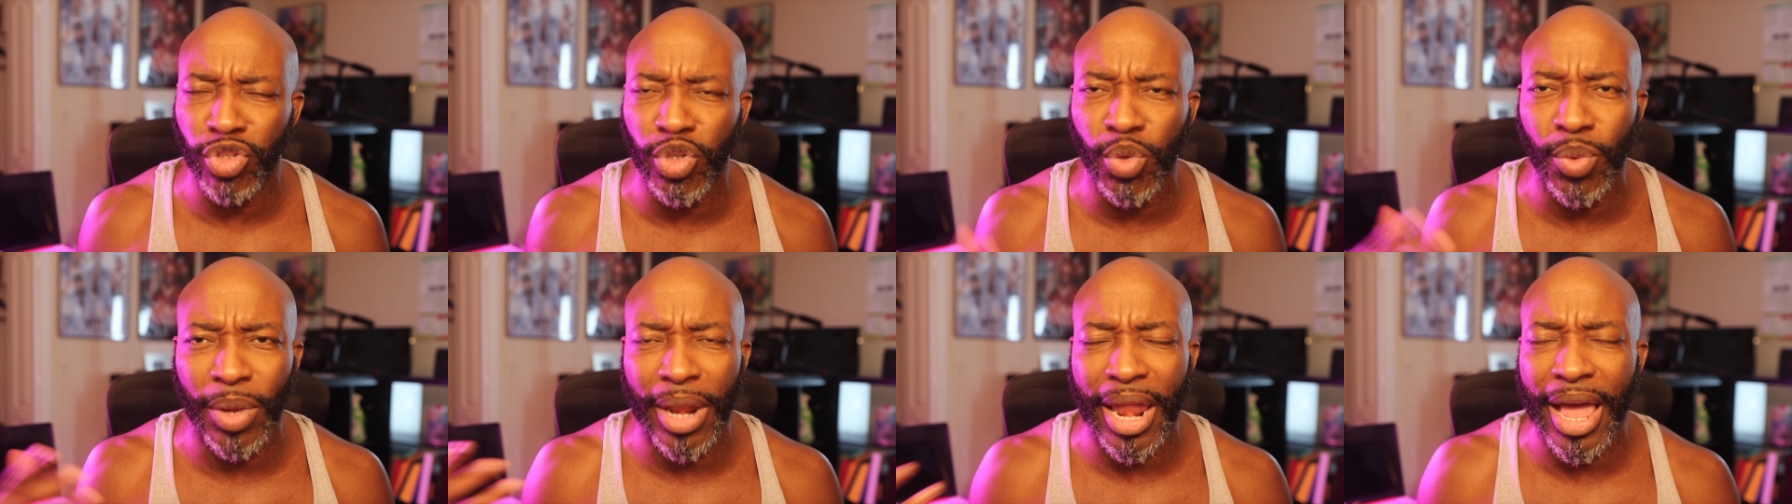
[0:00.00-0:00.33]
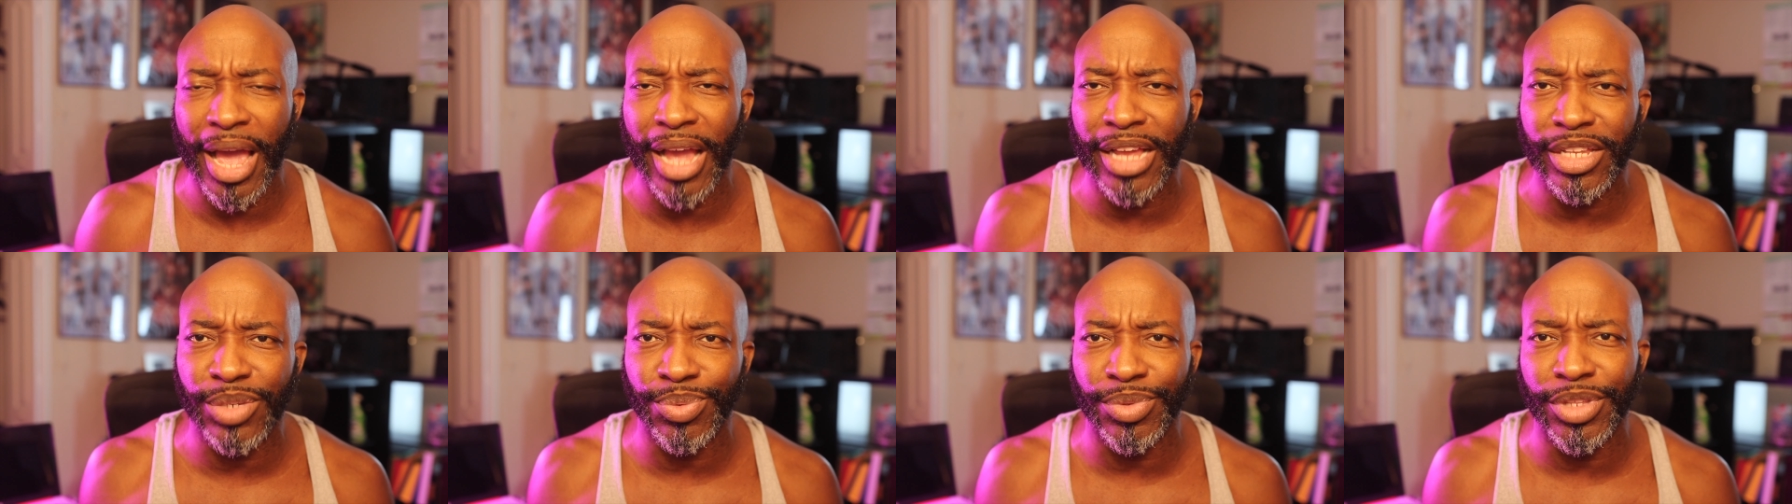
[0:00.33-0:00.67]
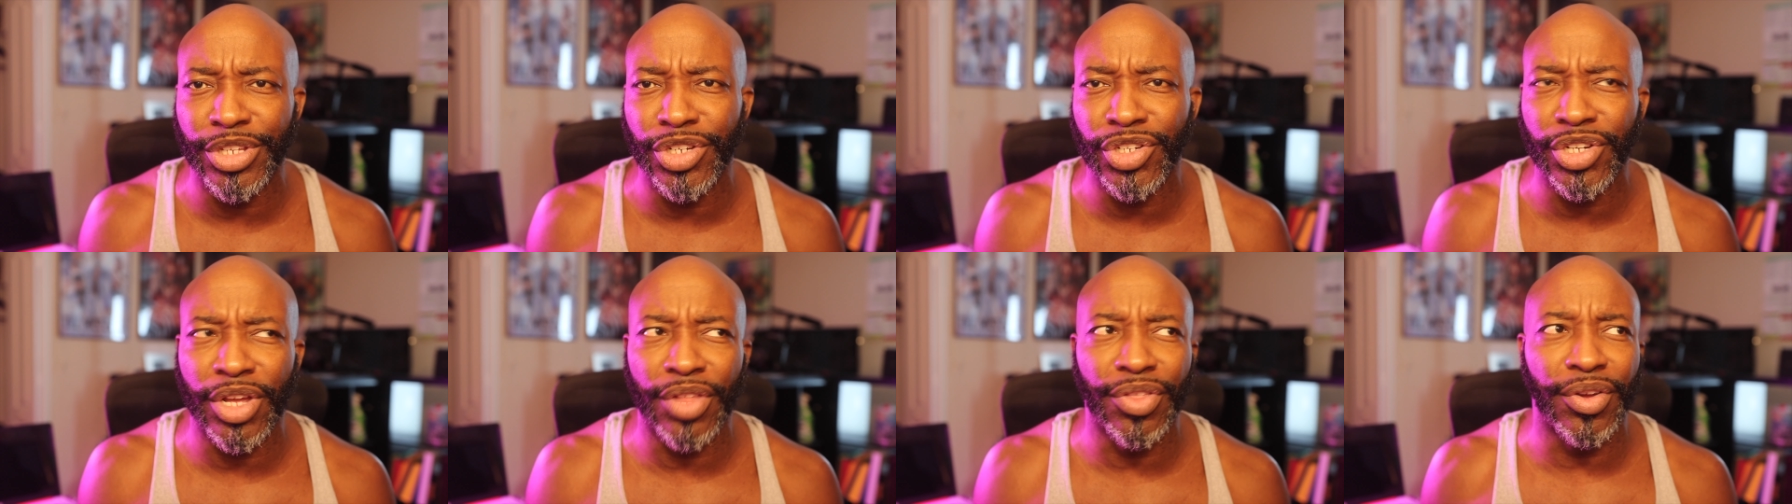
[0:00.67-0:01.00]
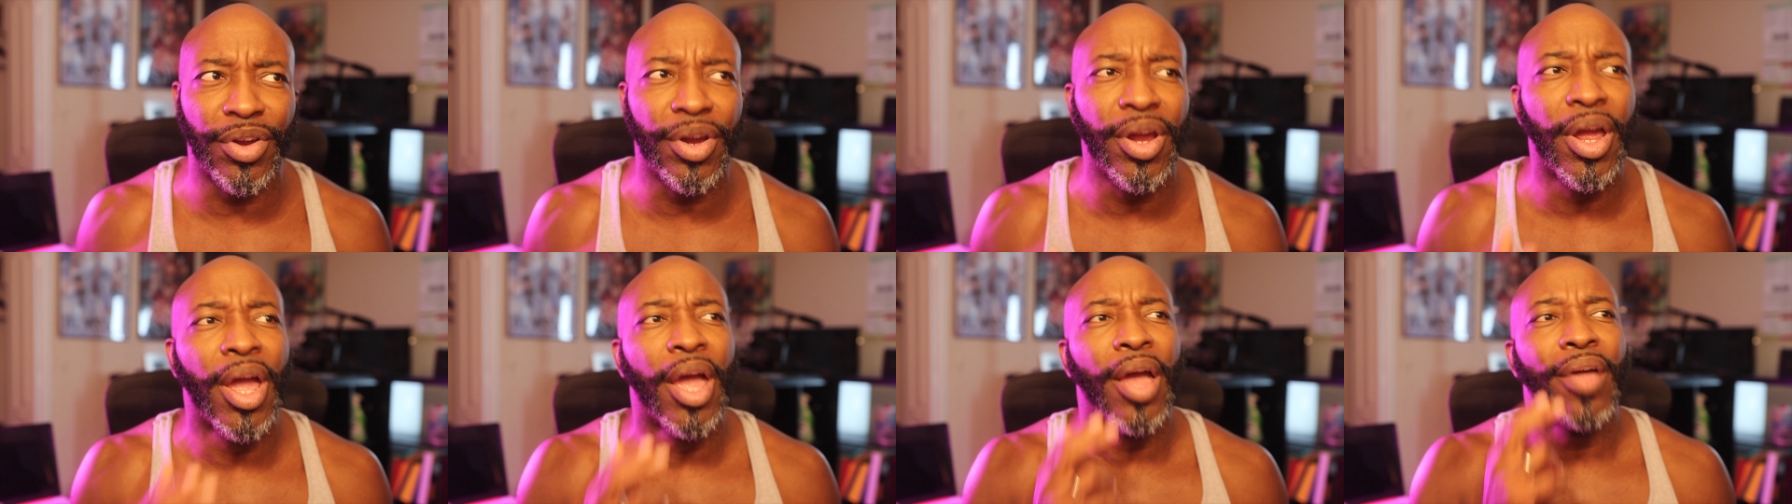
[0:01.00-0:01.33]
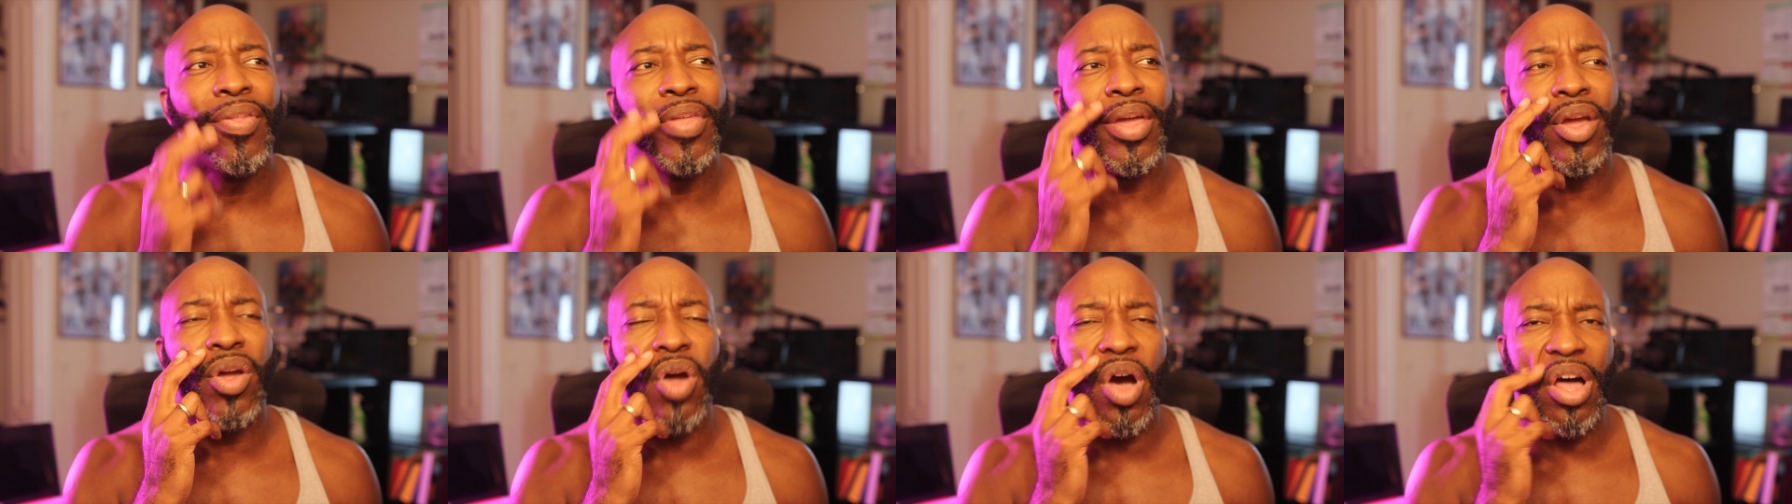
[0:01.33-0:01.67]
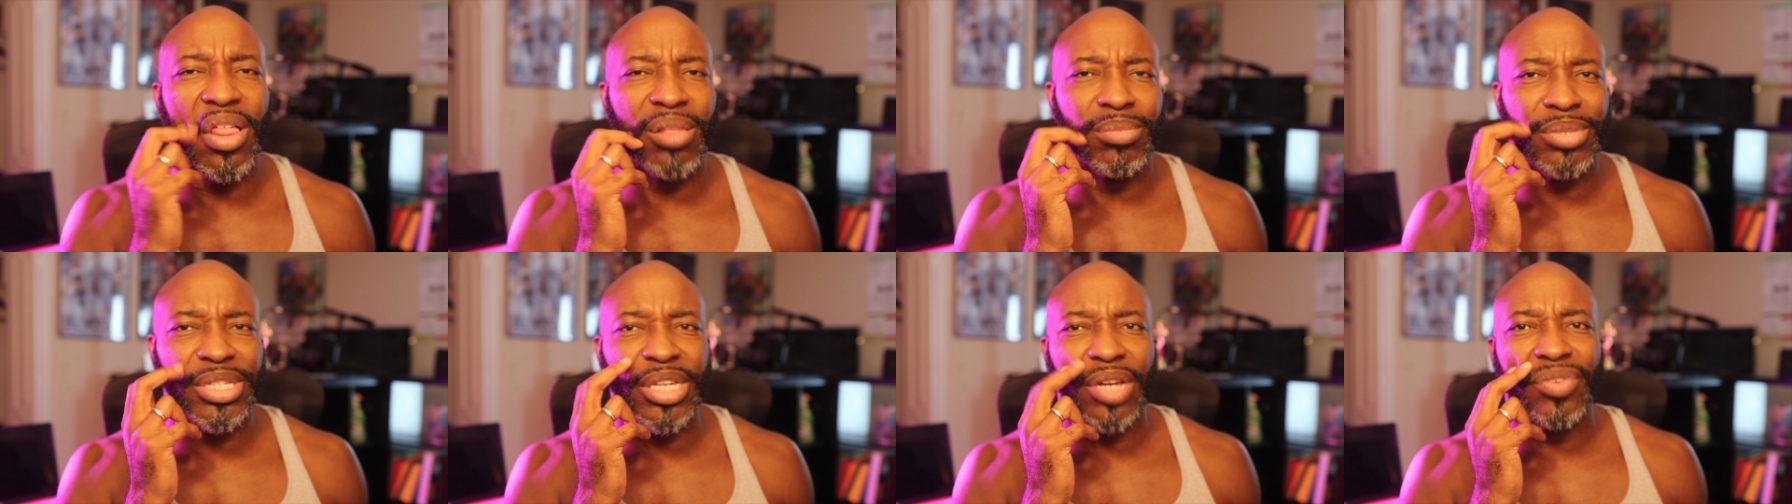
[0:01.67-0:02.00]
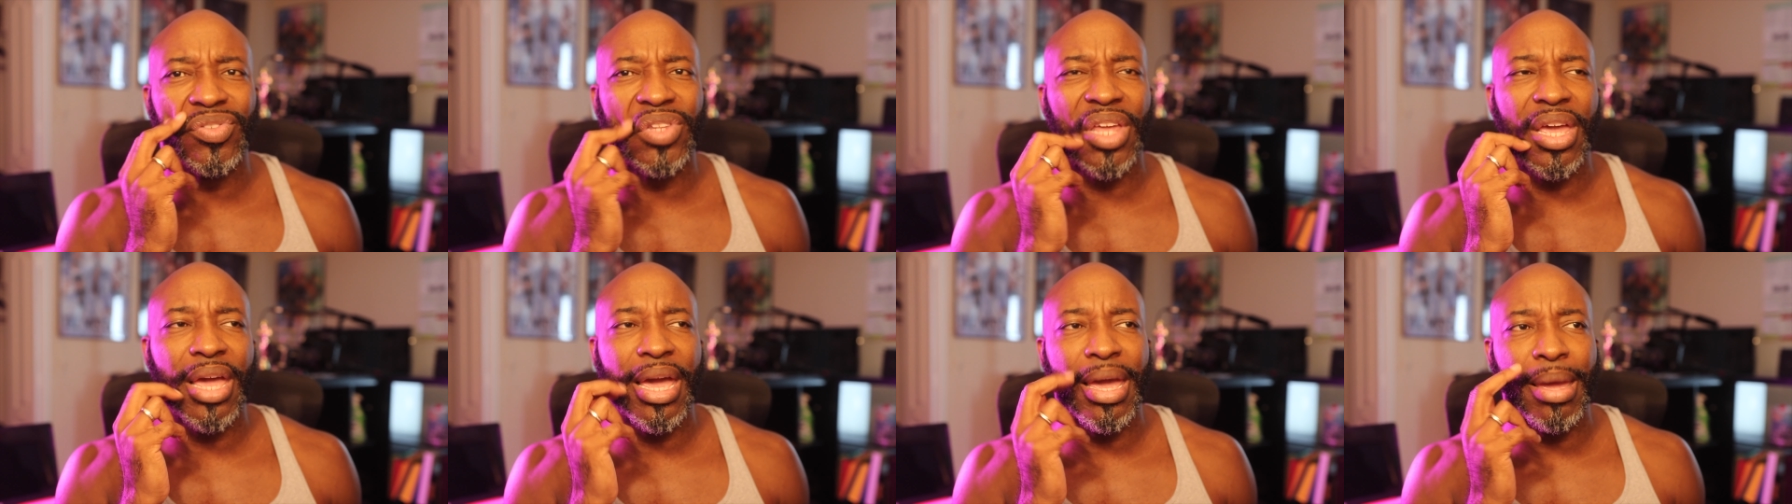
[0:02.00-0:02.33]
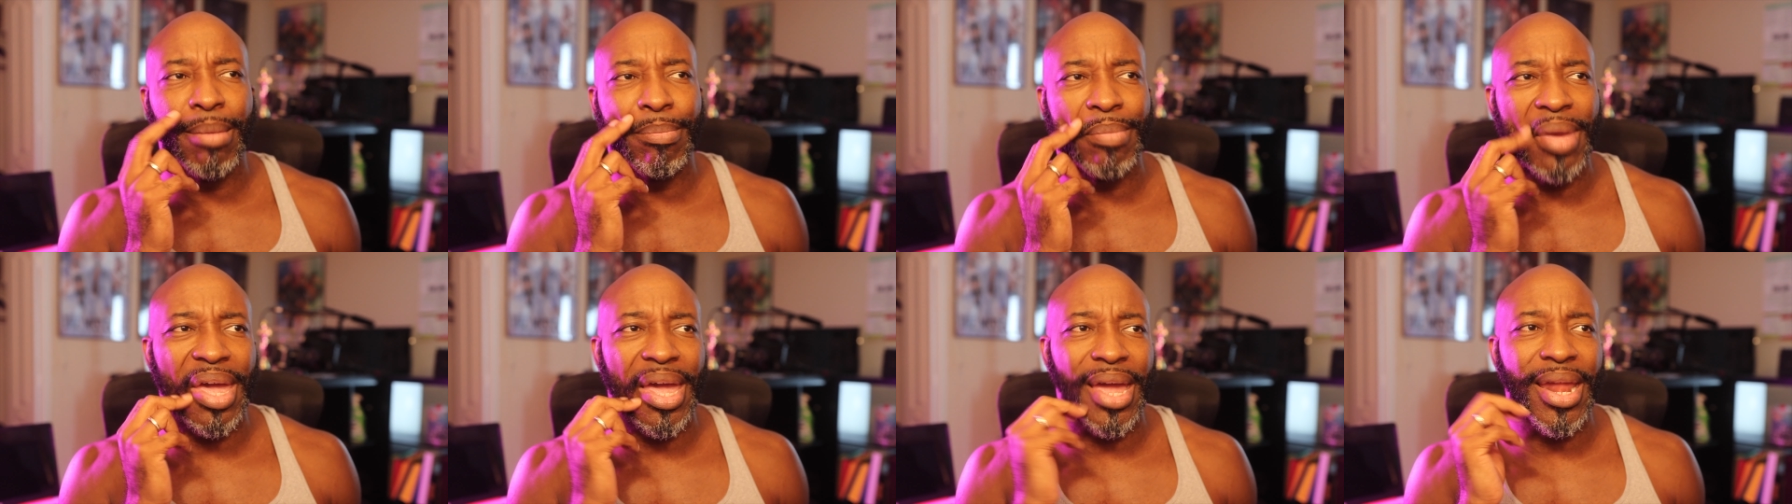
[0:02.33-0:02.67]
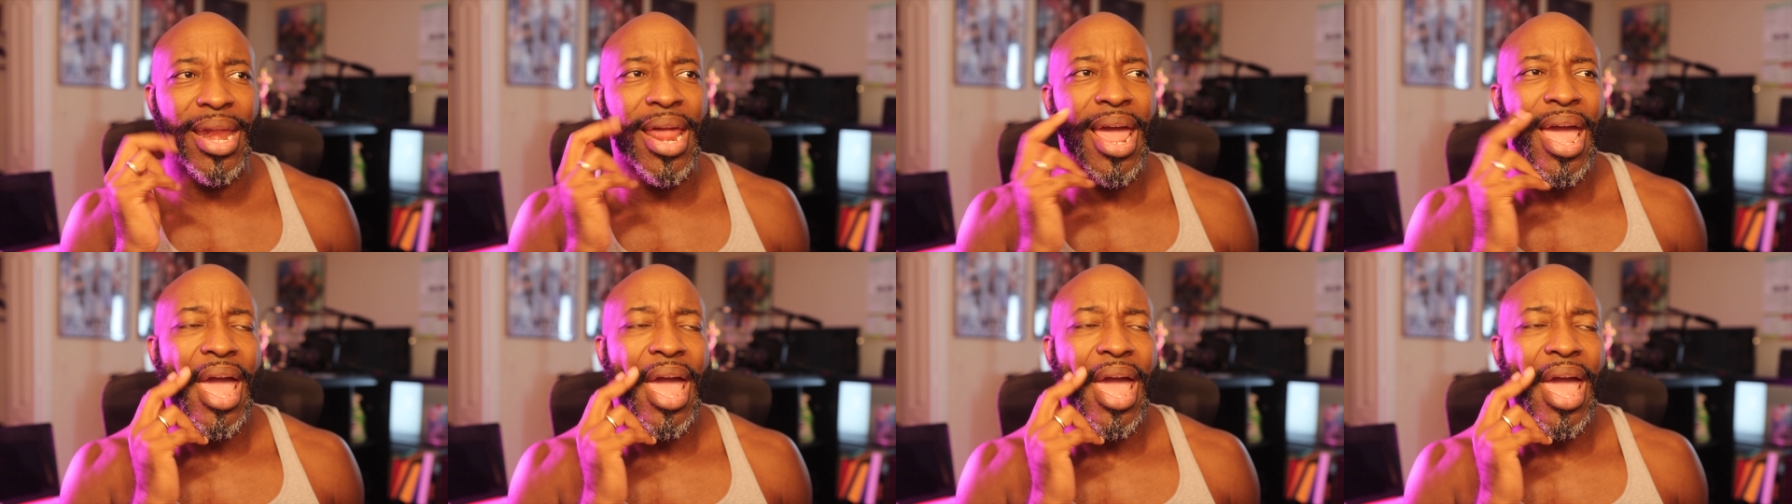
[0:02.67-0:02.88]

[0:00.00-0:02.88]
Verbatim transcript: two alliance with each other. They call themselves the Hitmen